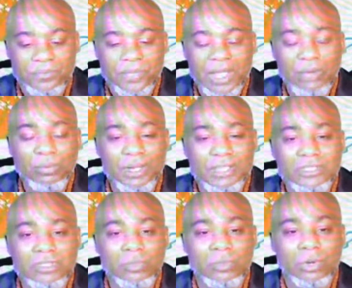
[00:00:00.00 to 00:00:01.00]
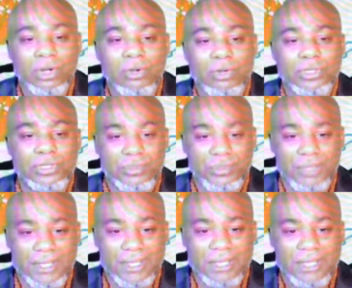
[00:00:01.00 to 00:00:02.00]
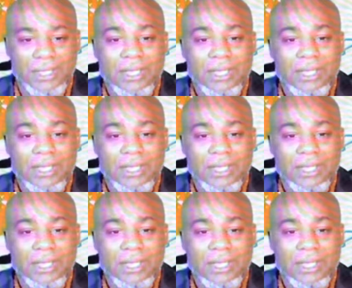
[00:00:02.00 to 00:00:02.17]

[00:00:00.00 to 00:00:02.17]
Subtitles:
I want us to work on unity,